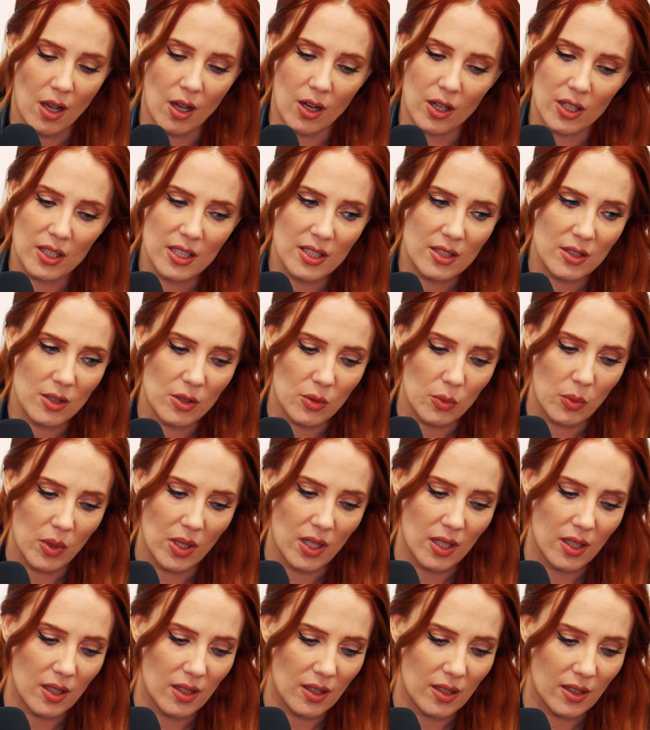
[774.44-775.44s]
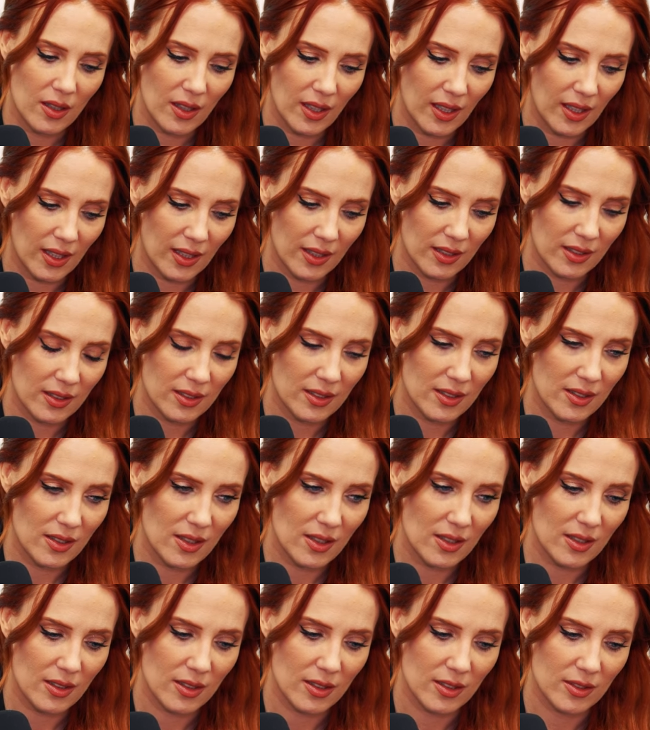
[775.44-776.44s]
artists as well,
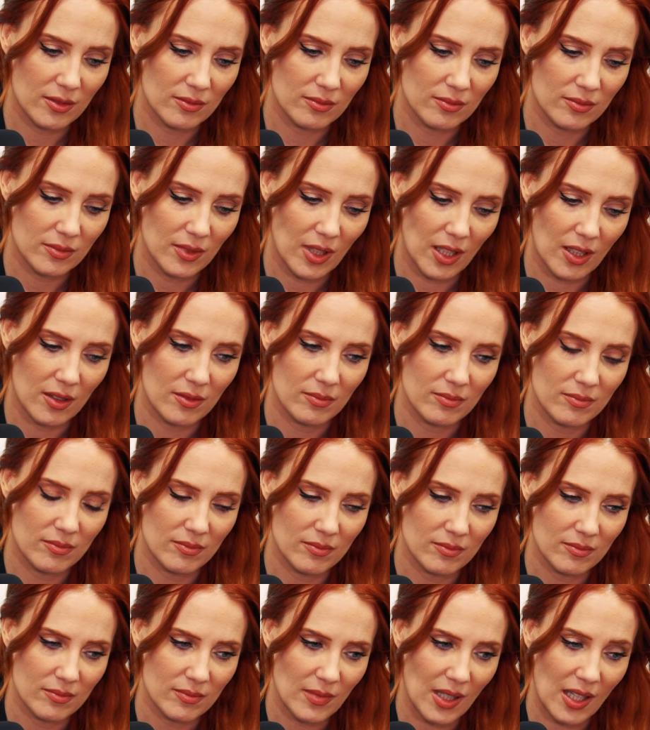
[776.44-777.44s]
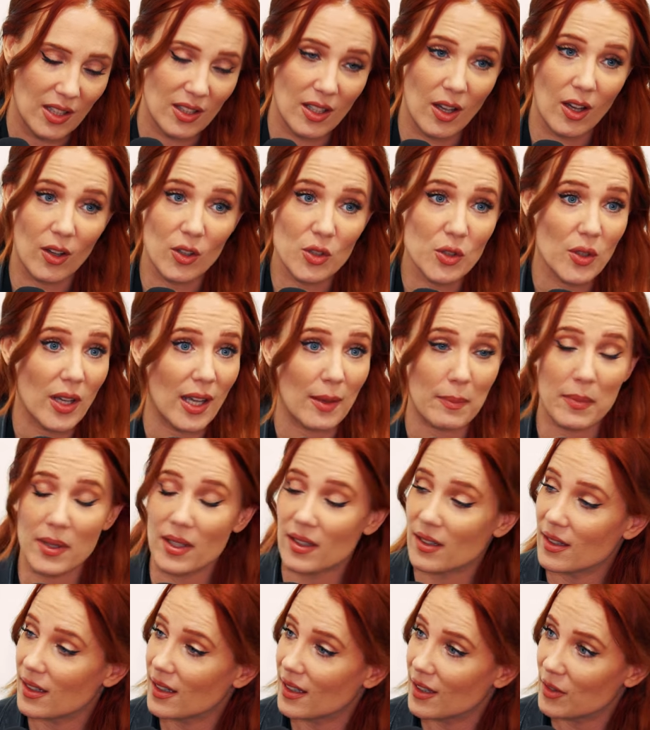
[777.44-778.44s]
and uh, yeah, and also
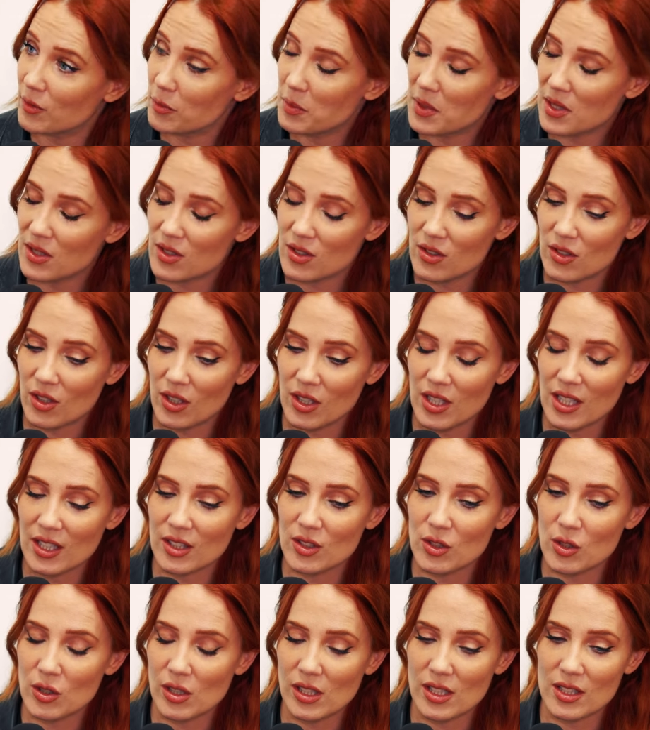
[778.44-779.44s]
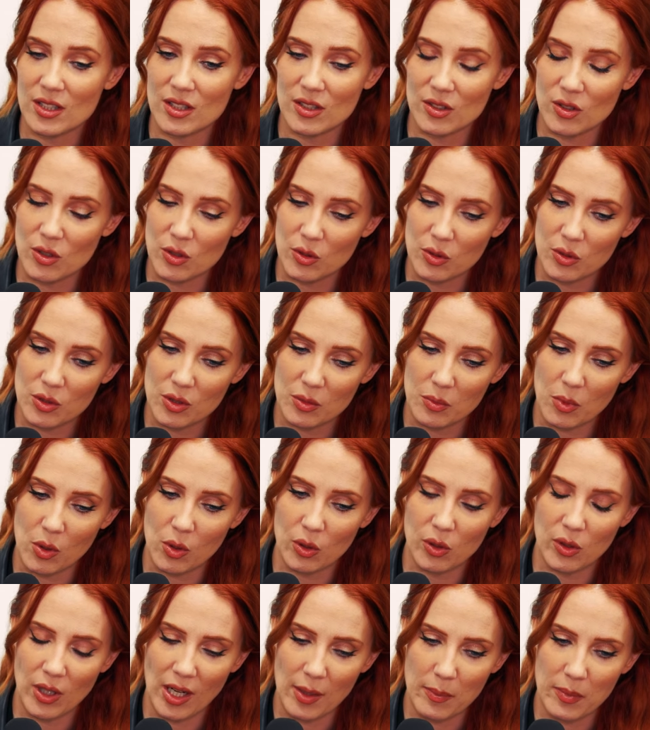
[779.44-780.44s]
Epica. I've been starting to listen to some
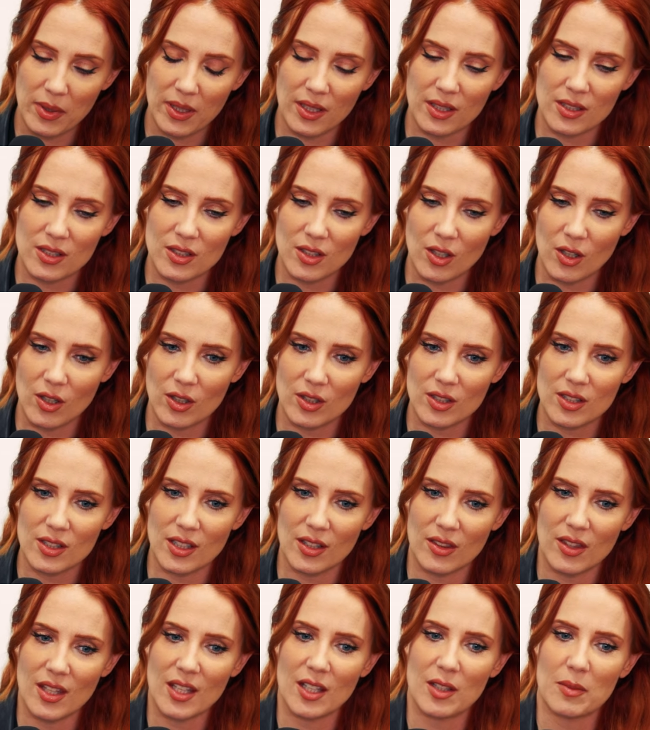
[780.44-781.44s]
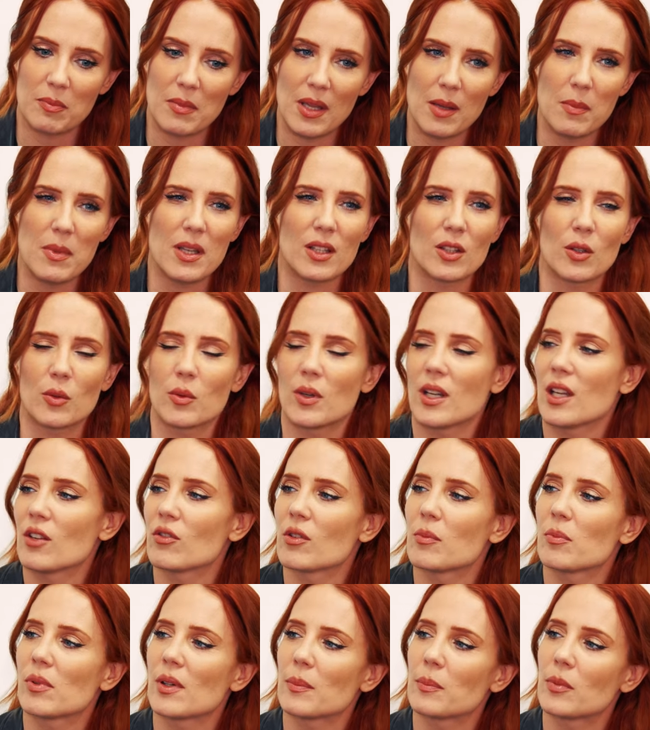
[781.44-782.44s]
older Epica songs. I think maybe in a way of
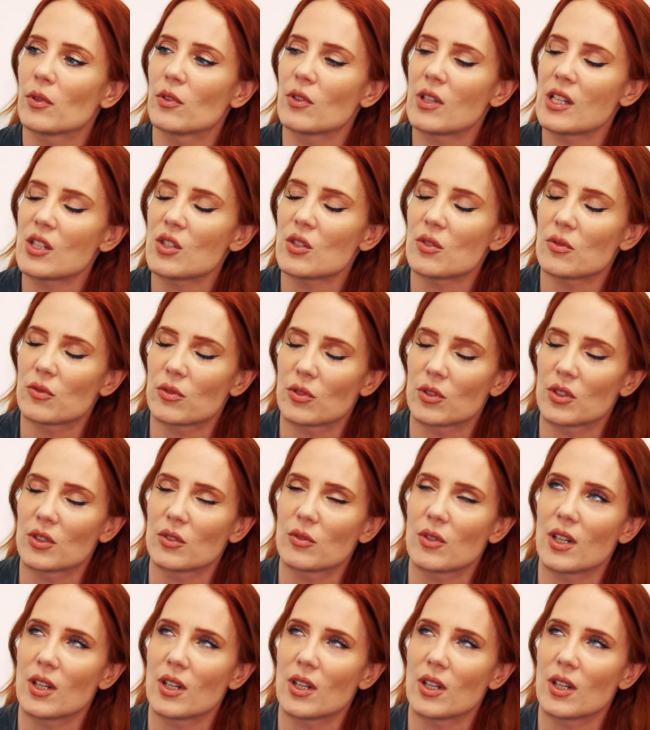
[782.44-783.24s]
a preparation for